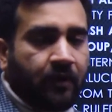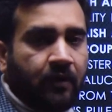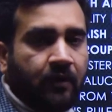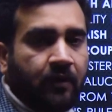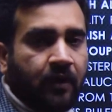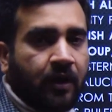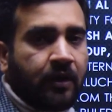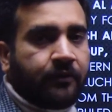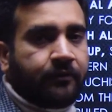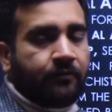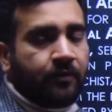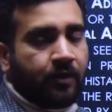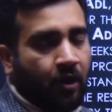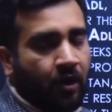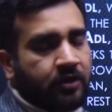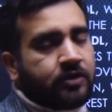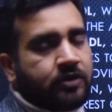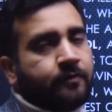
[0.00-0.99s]
a
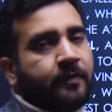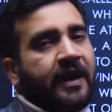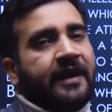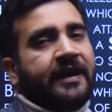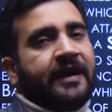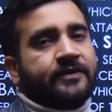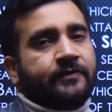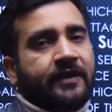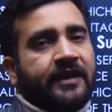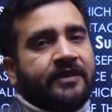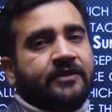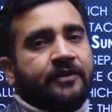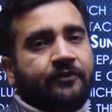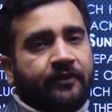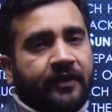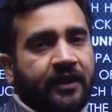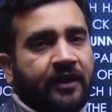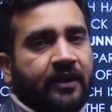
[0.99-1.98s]
launch pad as well as a
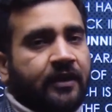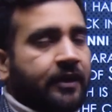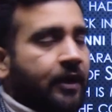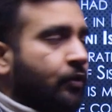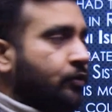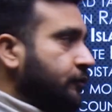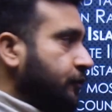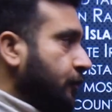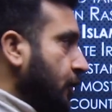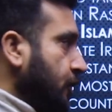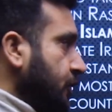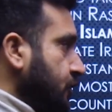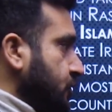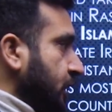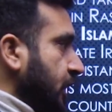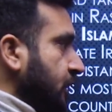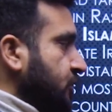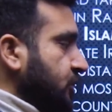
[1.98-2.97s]
training ground for
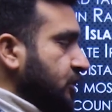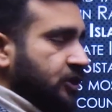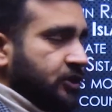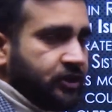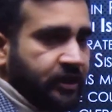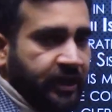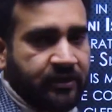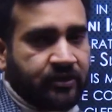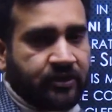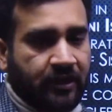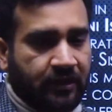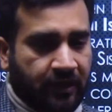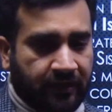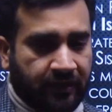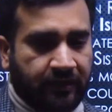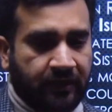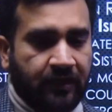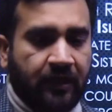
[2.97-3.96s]
Jaish
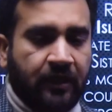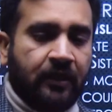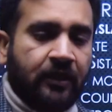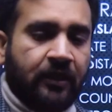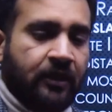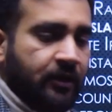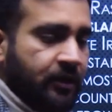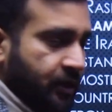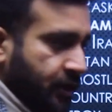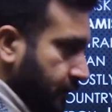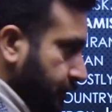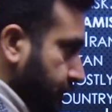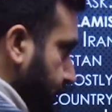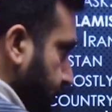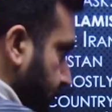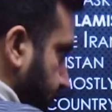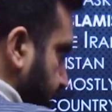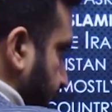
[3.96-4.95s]
al-Adl.
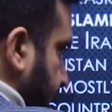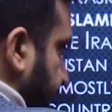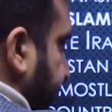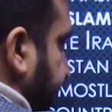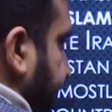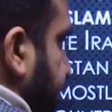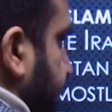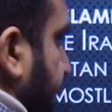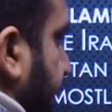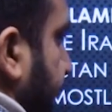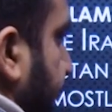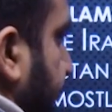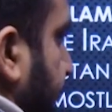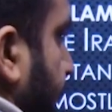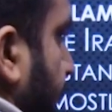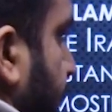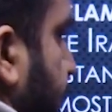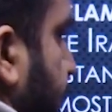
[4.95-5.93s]
That is why it was